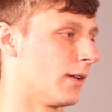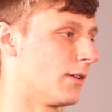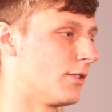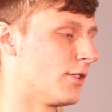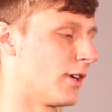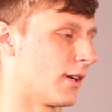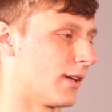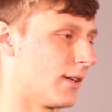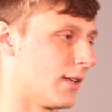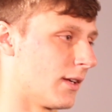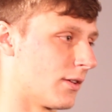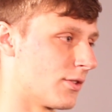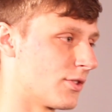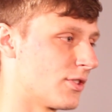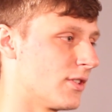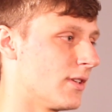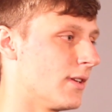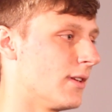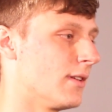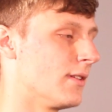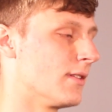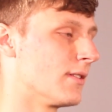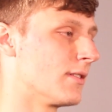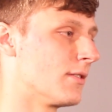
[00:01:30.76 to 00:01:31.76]
drug
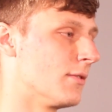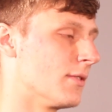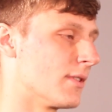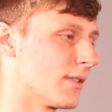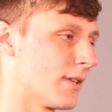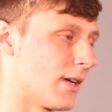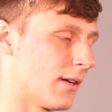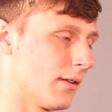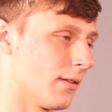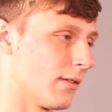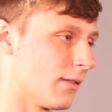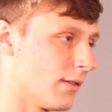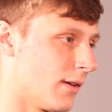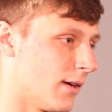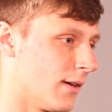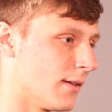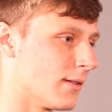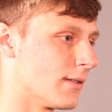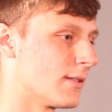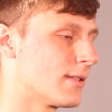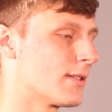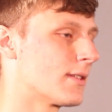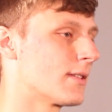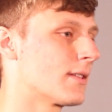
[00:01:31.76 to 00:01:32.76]
addiction, suicidal
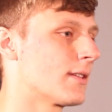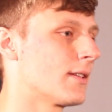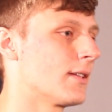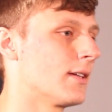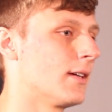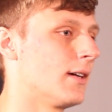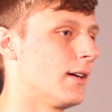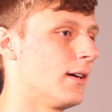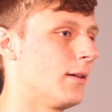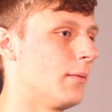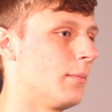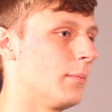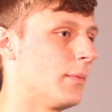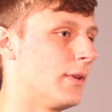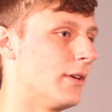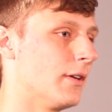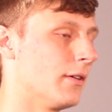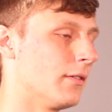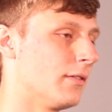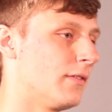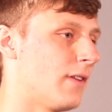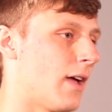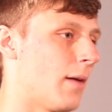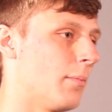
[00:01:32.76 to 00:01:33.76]
thoughts,
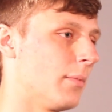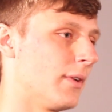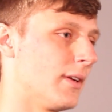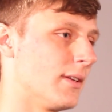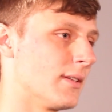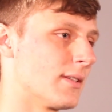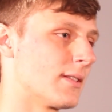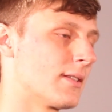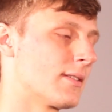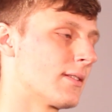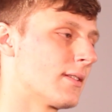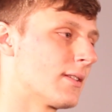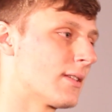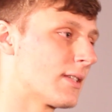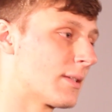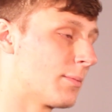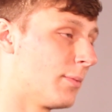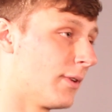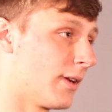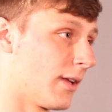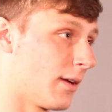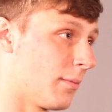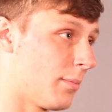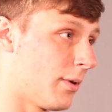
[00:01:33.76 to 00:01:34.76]
families
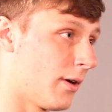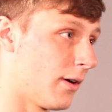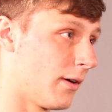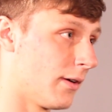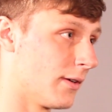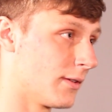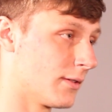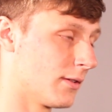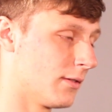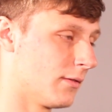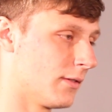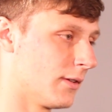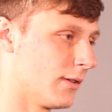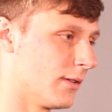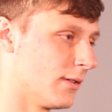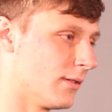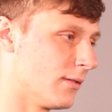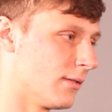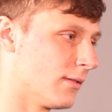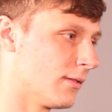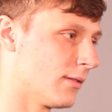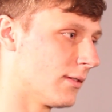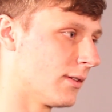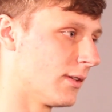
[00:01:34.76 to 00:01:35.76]
splitting apart over
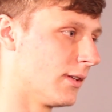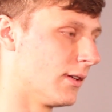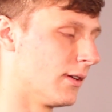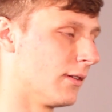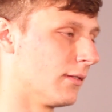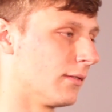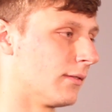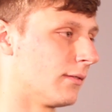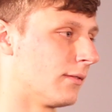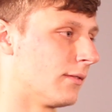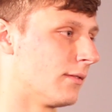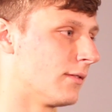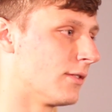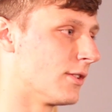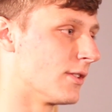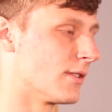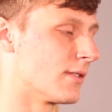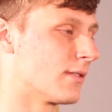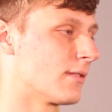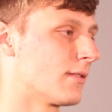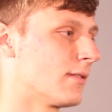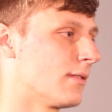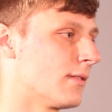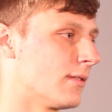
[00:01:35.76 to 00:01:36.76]

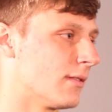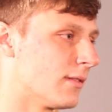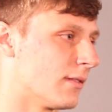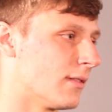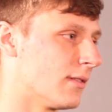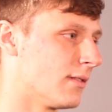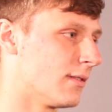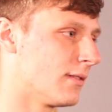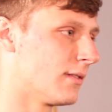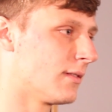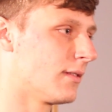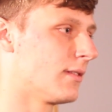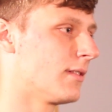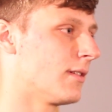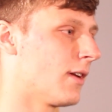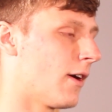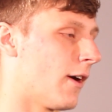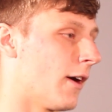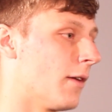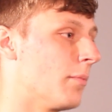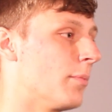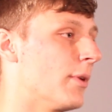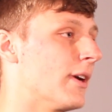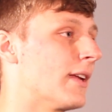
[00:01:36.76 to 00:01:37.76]
just
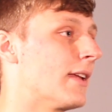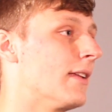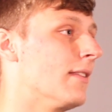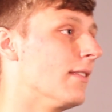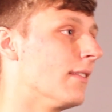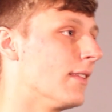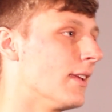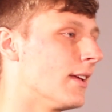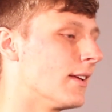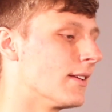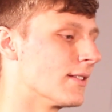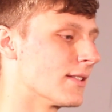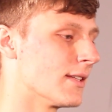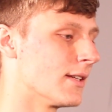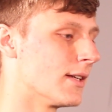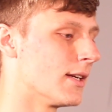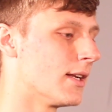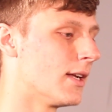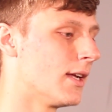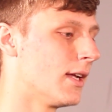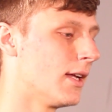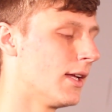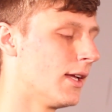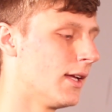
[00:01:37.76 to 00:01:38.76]
heartbreaking things,
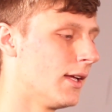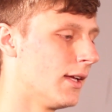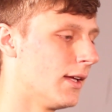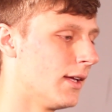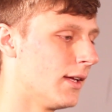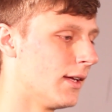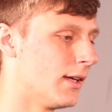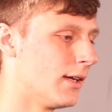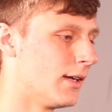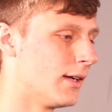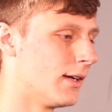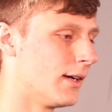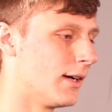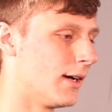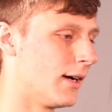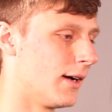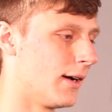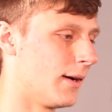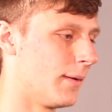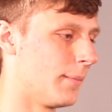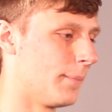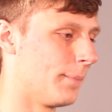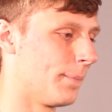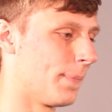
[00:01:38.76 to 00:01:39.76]
and
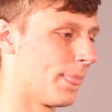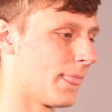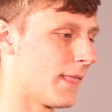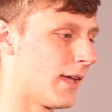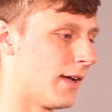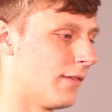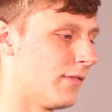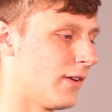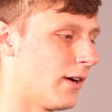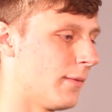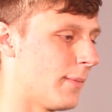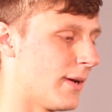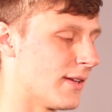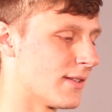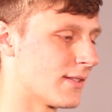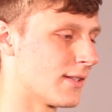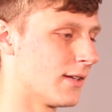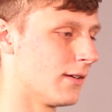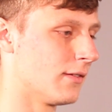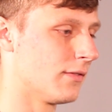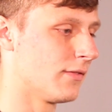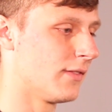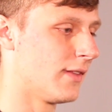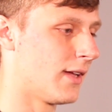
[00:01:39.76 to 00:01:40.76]
I found
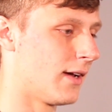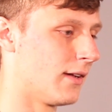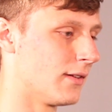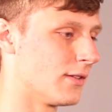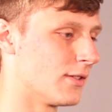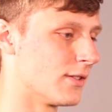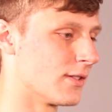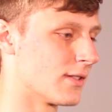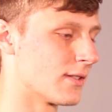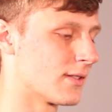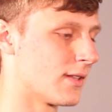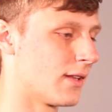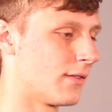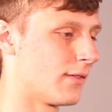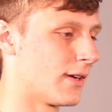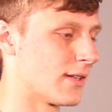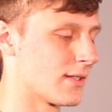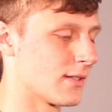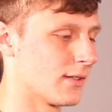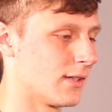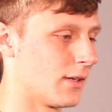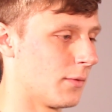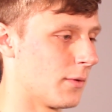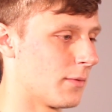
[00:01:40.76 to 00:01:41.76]
myself not just then
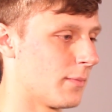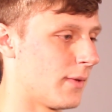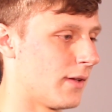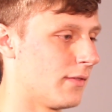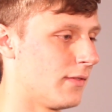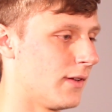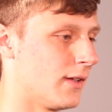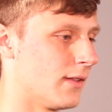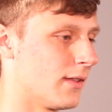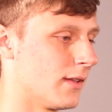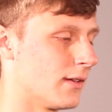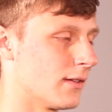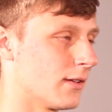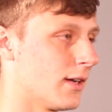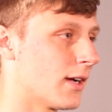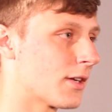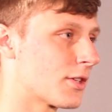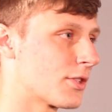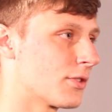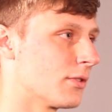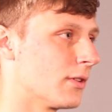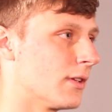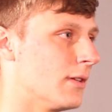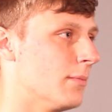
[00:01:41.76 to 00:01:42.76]
wrestling with my faith
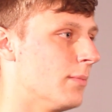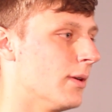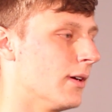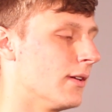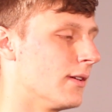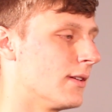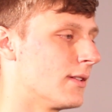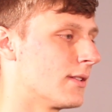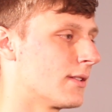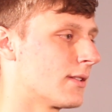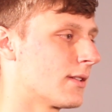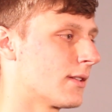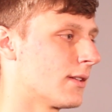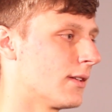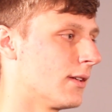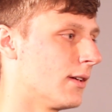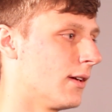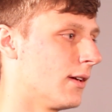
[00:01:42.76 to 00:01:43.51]
intellectually, but